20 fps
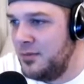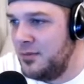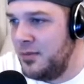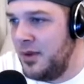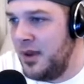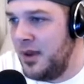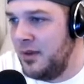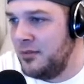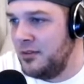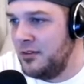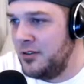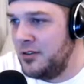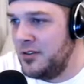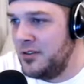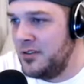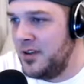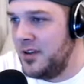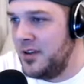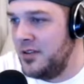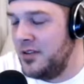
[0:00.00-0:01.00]
after
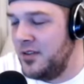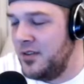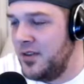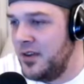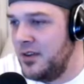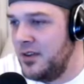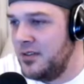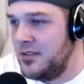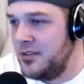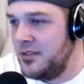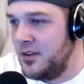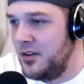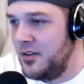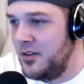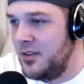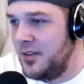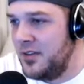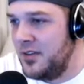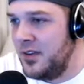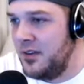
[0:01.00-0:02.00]
his death
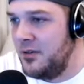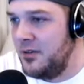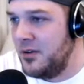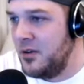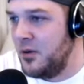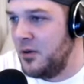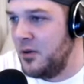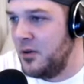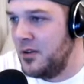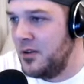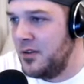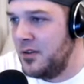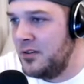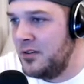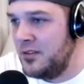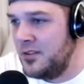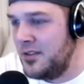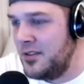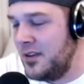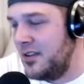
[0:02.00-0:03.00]
that they recorded. They're
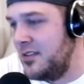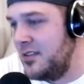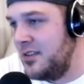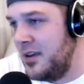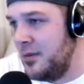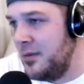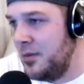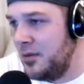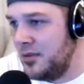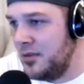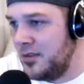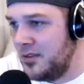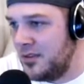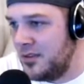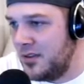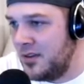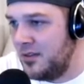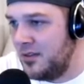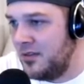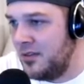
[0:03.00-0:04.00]
just like samples and
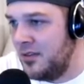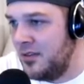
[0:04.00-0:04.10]
stuff,